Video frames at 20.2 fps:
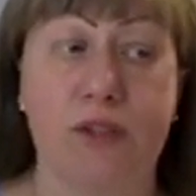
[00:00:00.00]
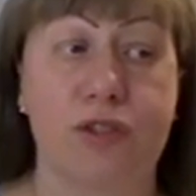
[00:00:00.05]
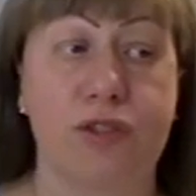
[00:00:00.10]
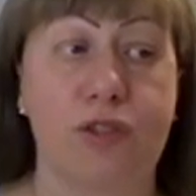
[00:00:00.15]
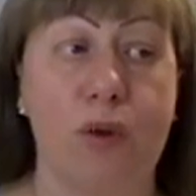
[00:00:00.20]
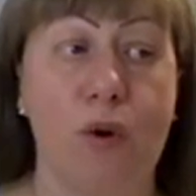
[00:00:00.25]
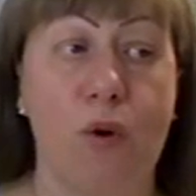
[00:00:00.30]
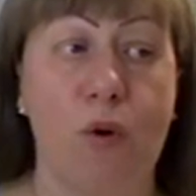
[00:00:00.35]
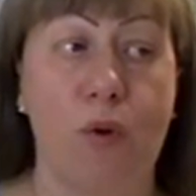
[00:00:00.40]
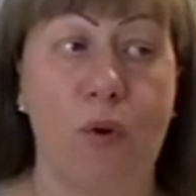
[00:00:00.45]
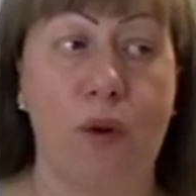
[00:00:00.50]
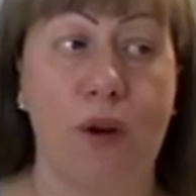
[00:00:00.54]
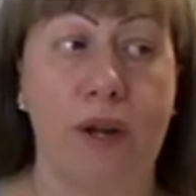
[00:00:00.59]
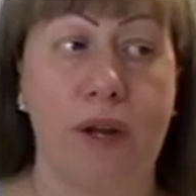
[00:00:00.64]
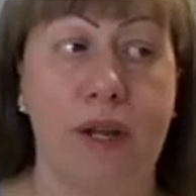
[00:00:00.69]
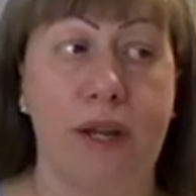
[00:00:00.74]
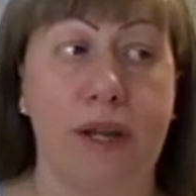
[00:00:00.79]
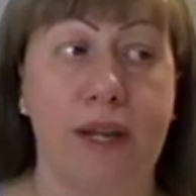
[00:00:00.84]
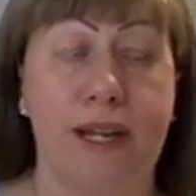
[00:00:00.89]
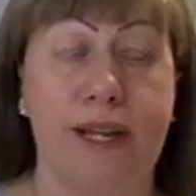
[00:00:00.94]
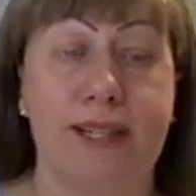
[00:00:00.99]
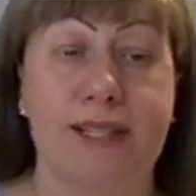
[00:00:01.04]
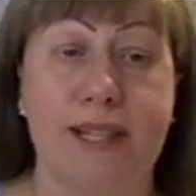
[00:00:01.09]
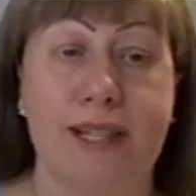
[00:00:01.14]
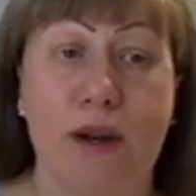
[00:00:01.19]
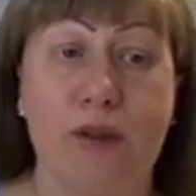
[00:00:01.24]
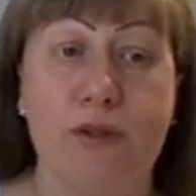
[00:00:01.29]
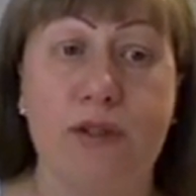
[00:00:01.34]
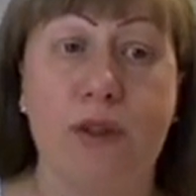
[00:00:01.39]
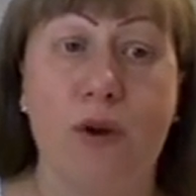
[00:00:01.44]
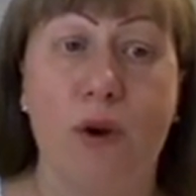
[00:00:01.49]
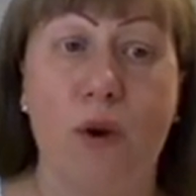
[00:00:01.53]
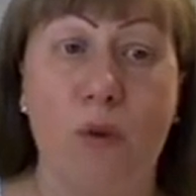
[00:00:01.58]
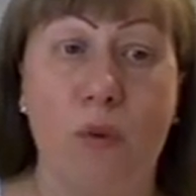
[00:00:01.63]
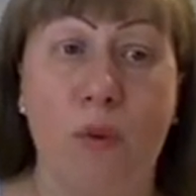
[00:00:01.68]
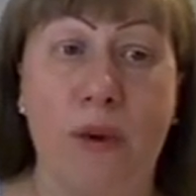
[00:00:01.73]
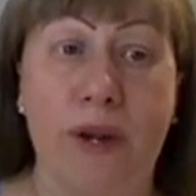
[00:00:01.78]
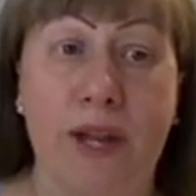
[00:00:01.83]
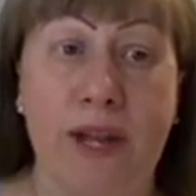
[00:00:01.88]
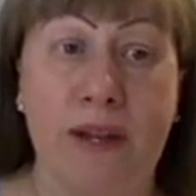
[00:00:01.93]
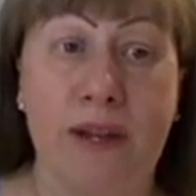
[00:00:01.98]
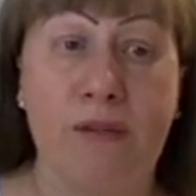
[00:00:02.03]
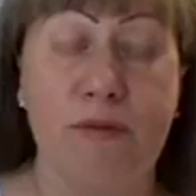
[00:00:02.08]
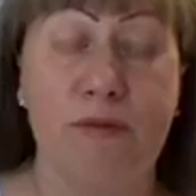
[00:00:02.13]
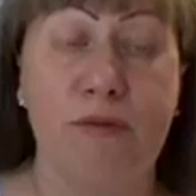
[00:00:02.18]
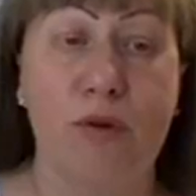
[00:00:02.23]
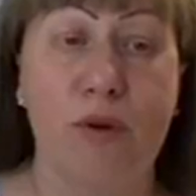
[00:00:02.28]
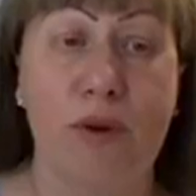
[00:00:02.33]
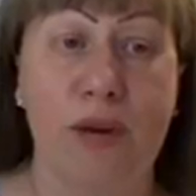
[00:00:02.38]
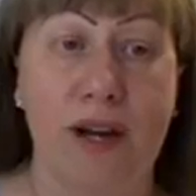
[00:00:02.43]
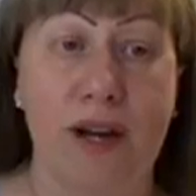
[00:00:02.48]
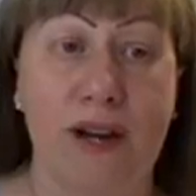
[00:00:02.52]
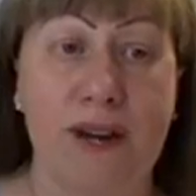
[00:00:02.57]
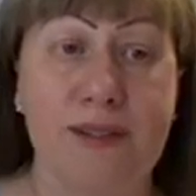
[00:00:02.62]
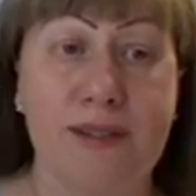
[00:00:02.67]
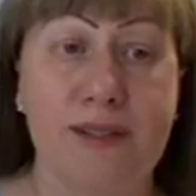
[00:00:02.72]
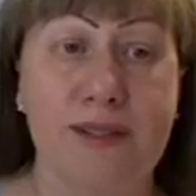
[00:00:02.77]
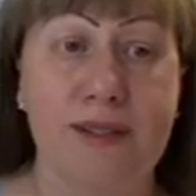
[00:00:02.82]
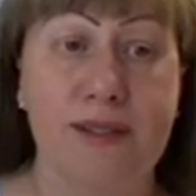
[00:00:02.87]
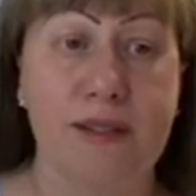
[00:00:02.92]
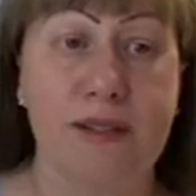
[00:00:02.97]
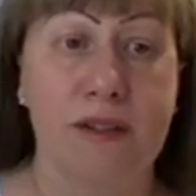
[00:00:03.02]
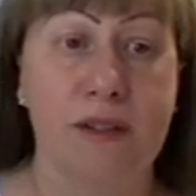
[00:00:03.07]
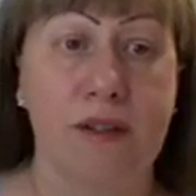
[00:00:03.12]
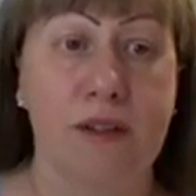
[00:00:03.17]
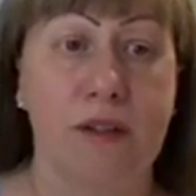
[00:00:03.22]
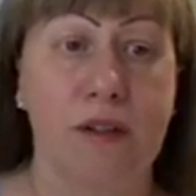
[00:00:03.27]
So it's also a way for us